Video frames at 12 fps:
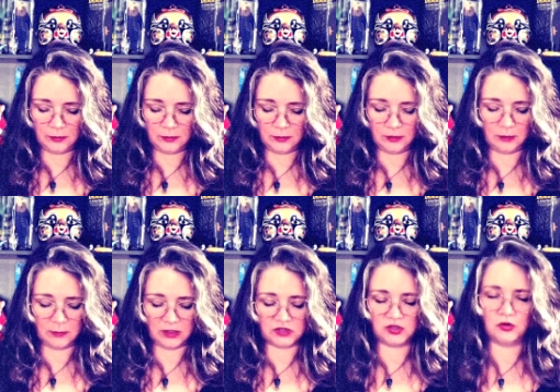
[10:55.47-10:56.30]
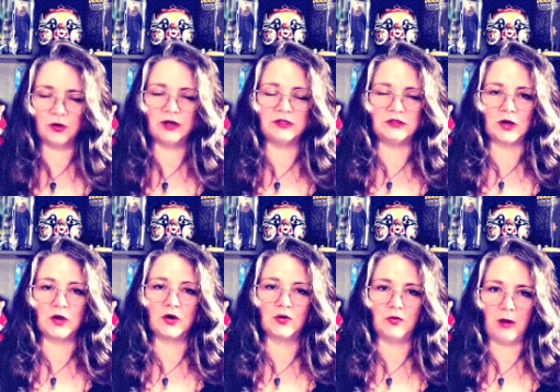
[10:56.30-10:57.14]
and that my stories are
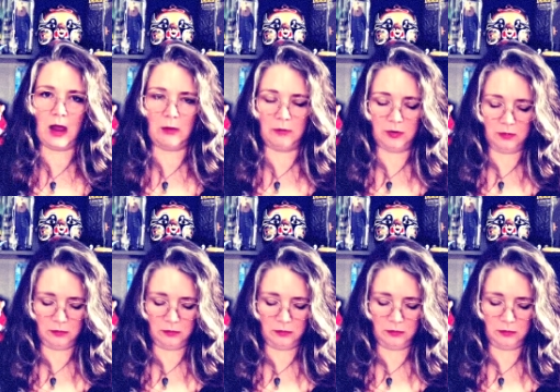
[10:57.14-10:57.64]
crap.